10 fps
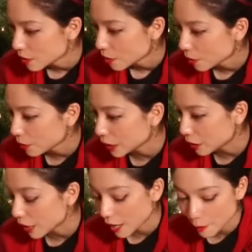Holy
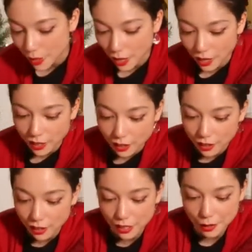crap.
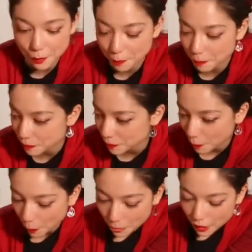I'm
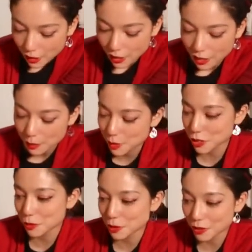not
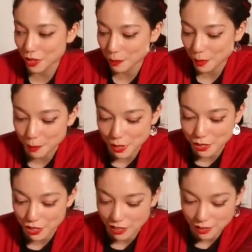sure what you think my
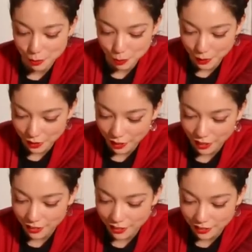budget is, but
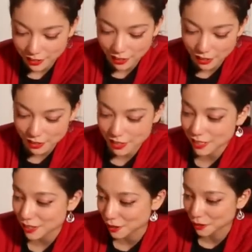I can
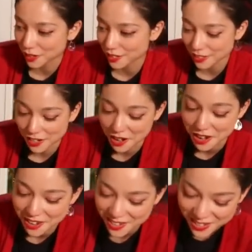guarantee you it is
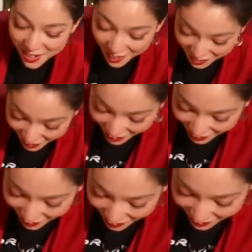not that
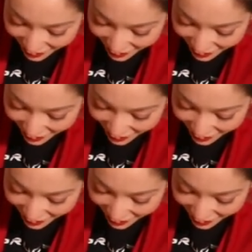high.